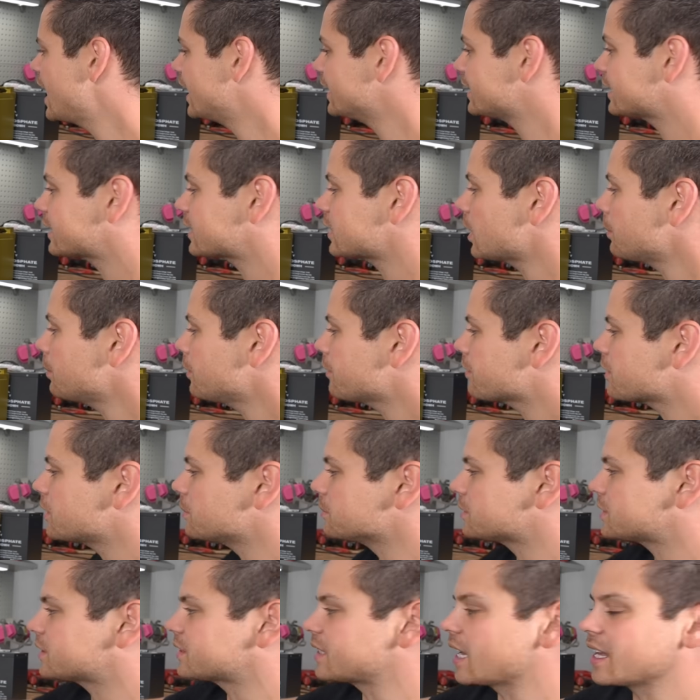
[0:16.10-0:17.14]
And some of
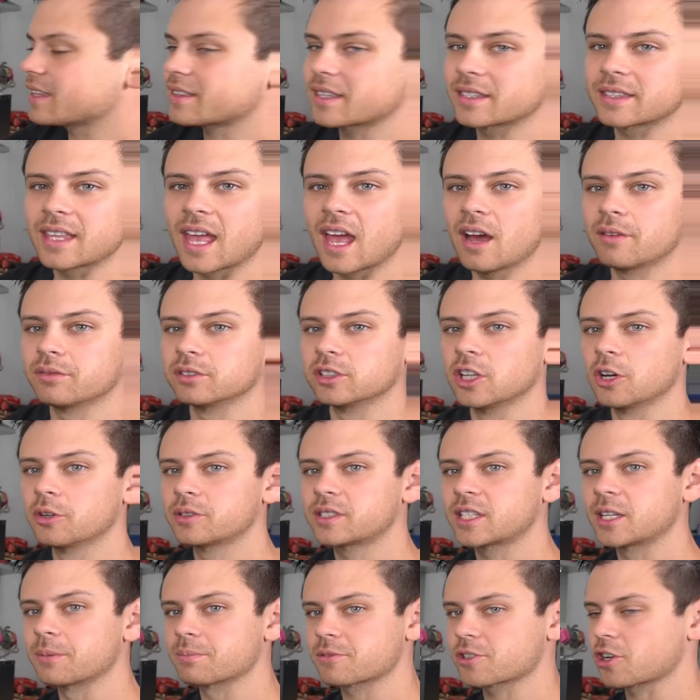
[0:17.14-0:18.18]
them state that they have low
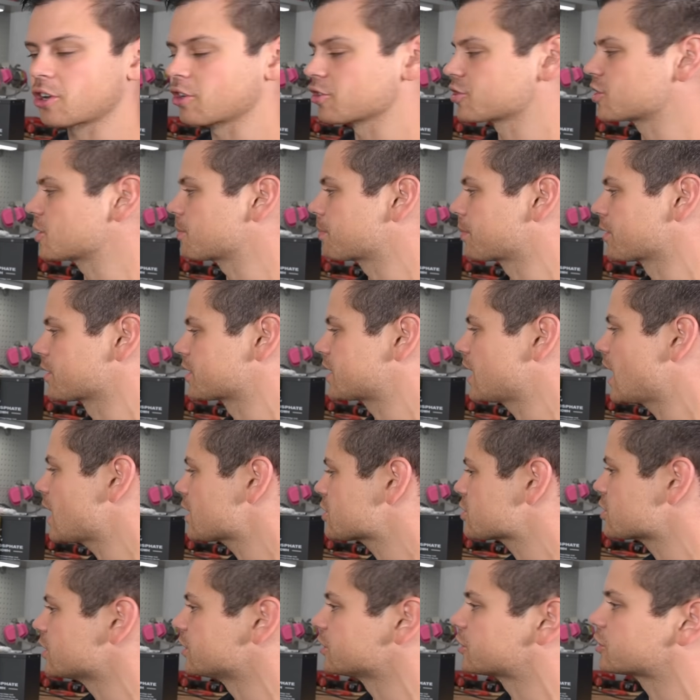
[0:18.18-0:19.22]
temp charging
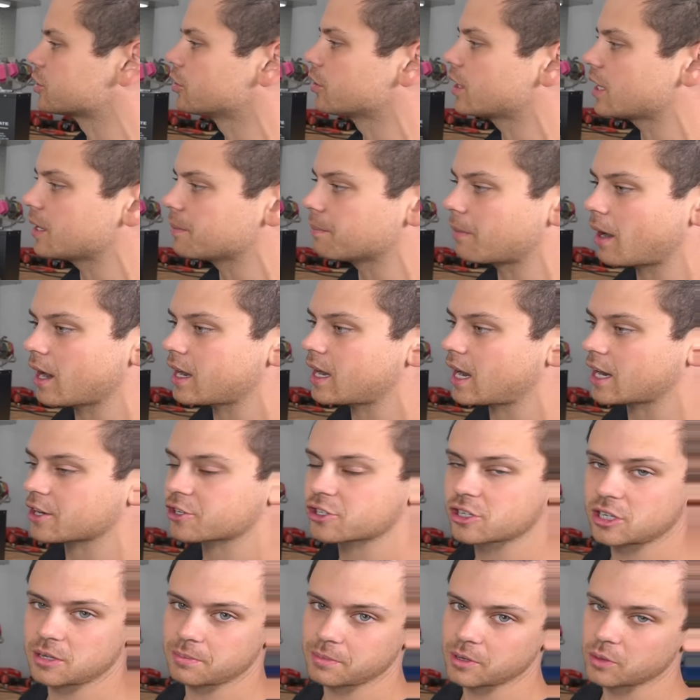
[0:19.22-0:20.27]
protection, so it might
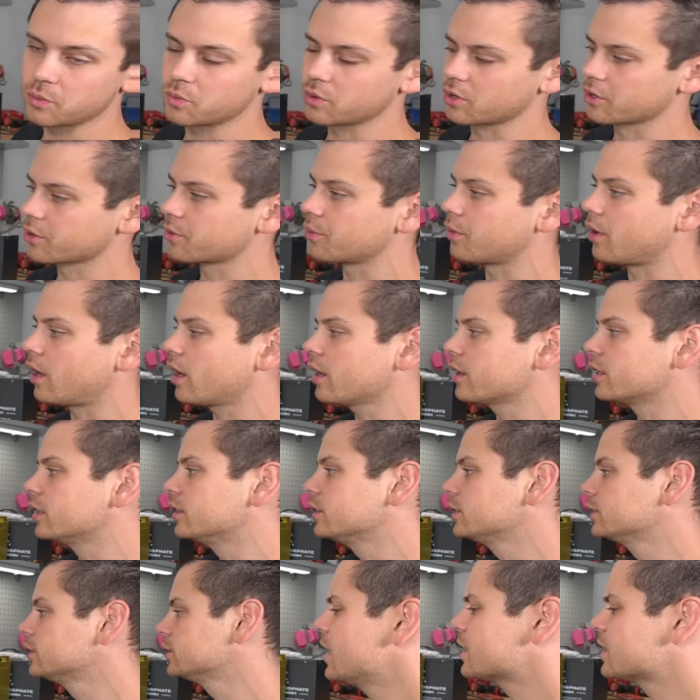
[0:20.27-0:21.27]
actually be worthwhile.